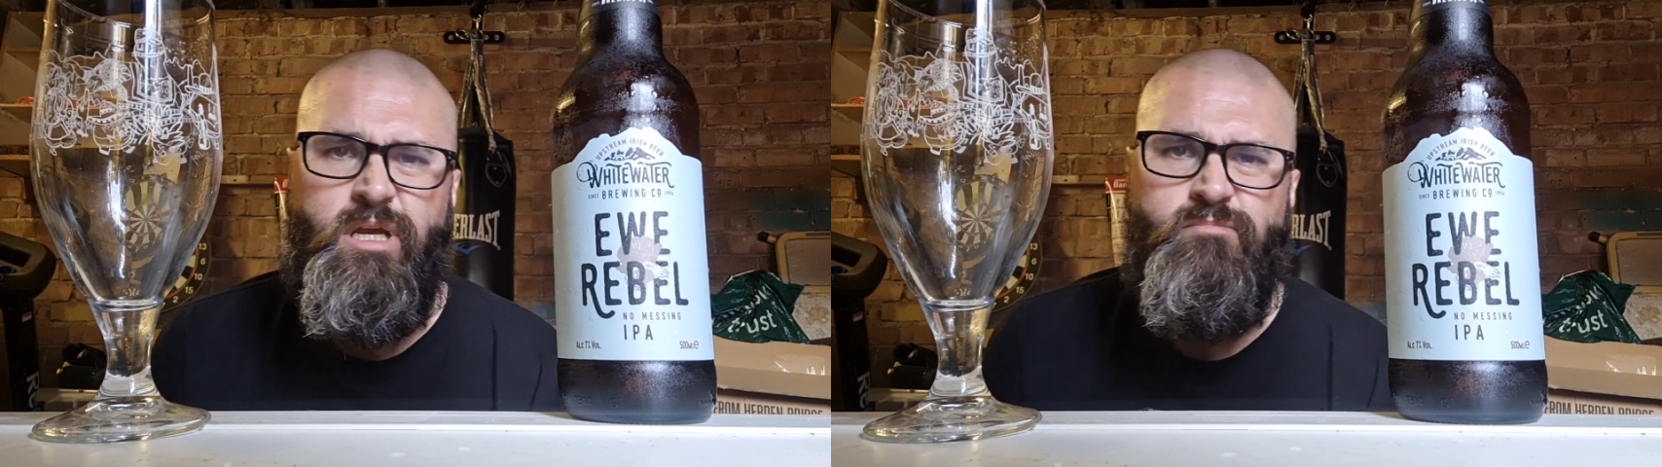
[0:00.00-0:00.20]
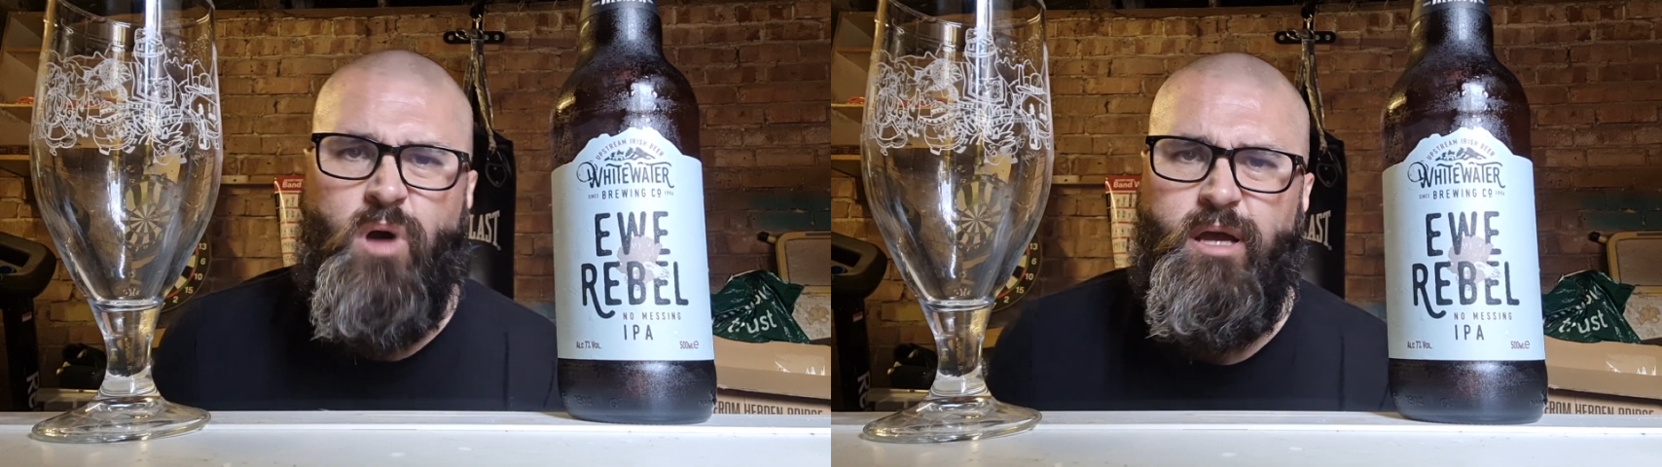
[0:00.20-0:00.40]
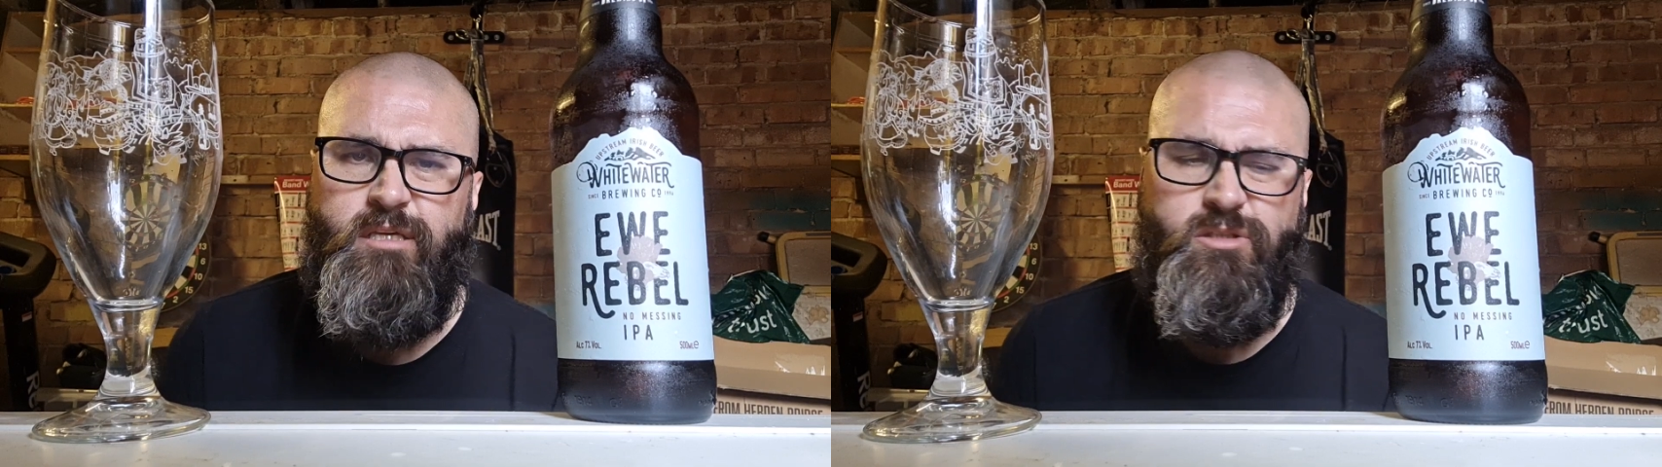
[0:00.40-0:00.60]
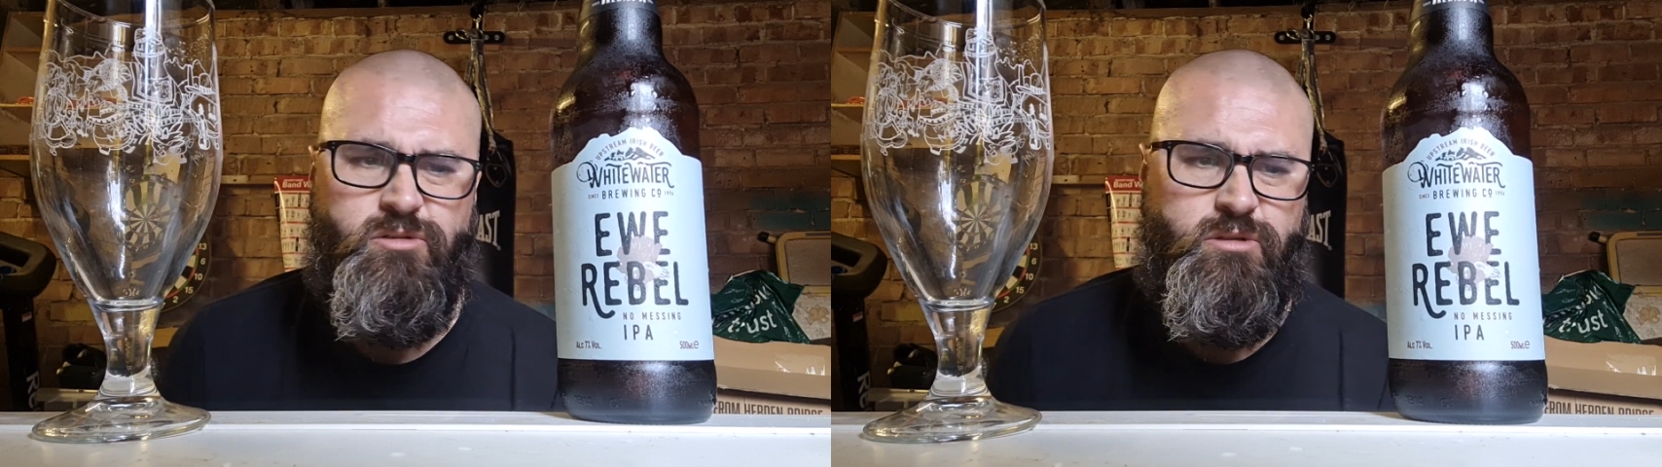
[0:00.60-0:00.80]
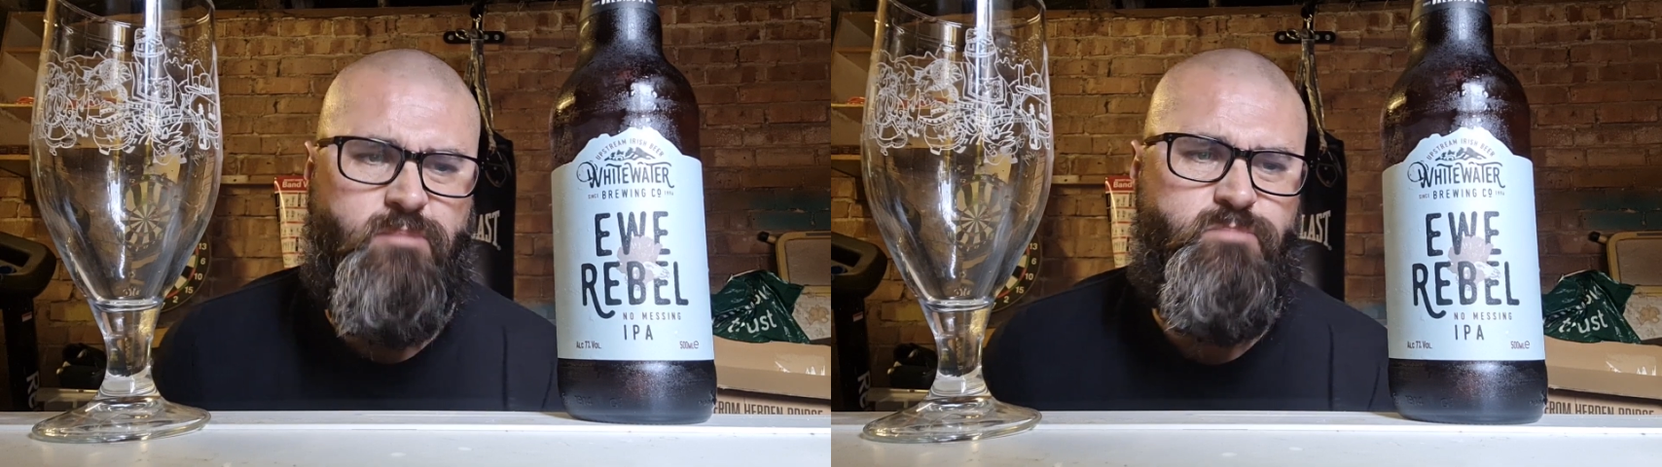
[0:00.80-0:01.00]
in my
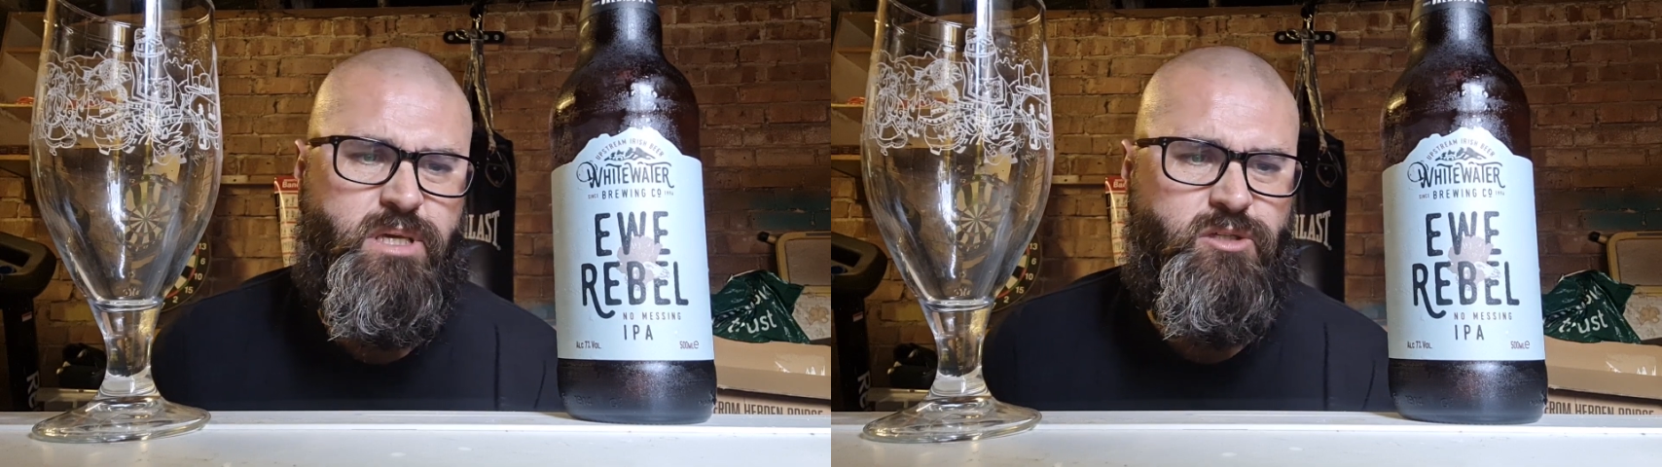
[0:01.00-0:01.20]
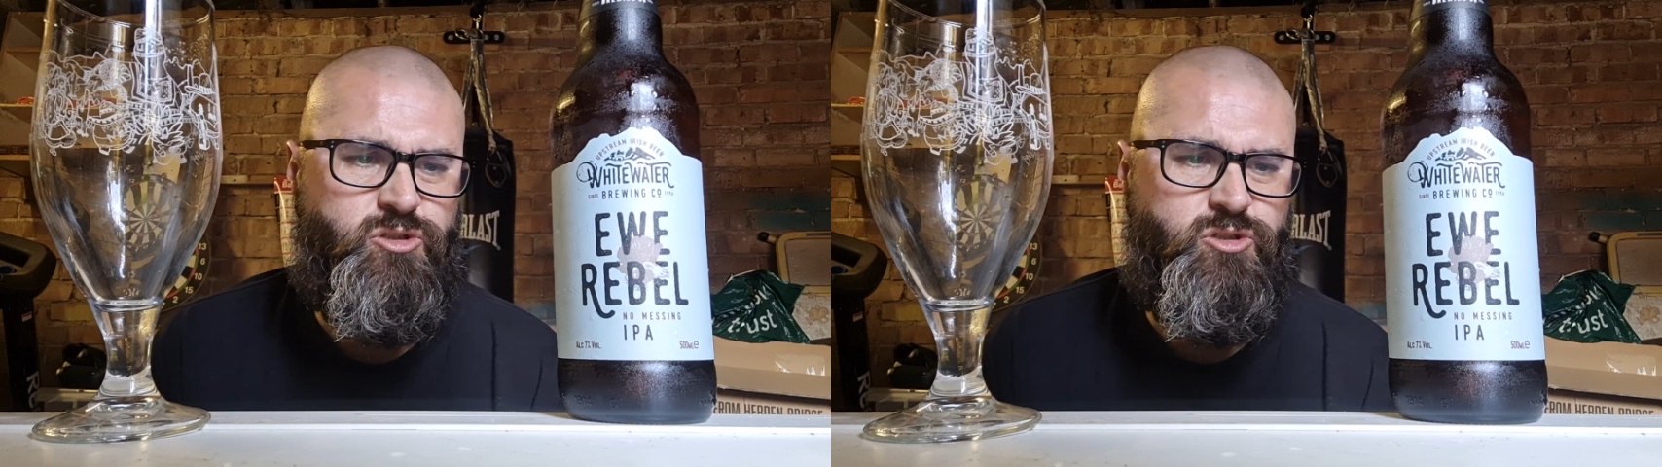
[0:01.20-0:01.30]
sort of beer